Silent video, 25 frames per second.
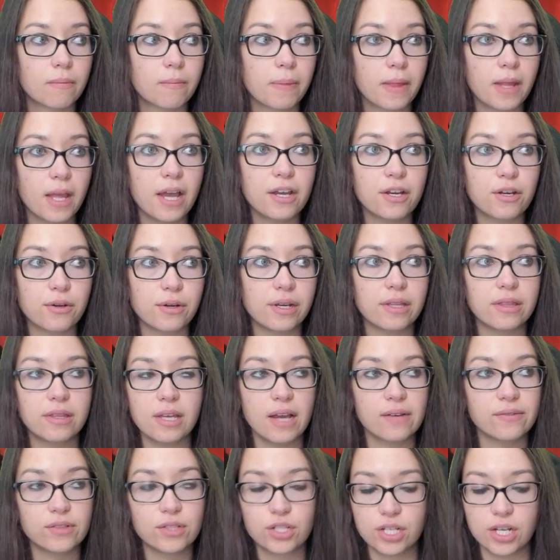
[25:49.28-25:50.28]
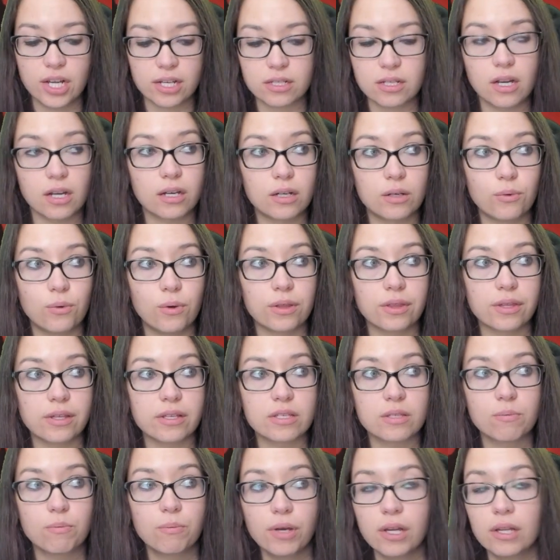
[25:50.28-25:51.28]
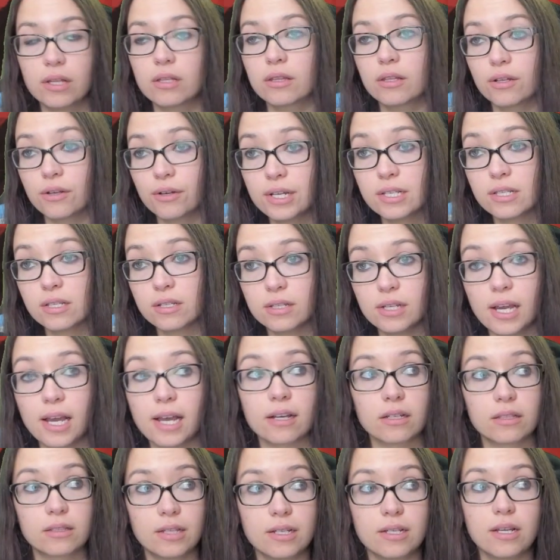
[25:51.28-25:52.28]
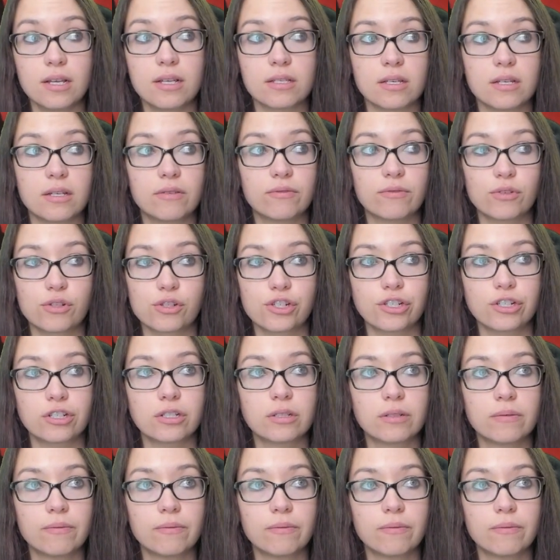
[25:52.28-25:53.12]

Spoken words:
I agree. The average deck's not going to want this, but there is a deck that does it, for sure.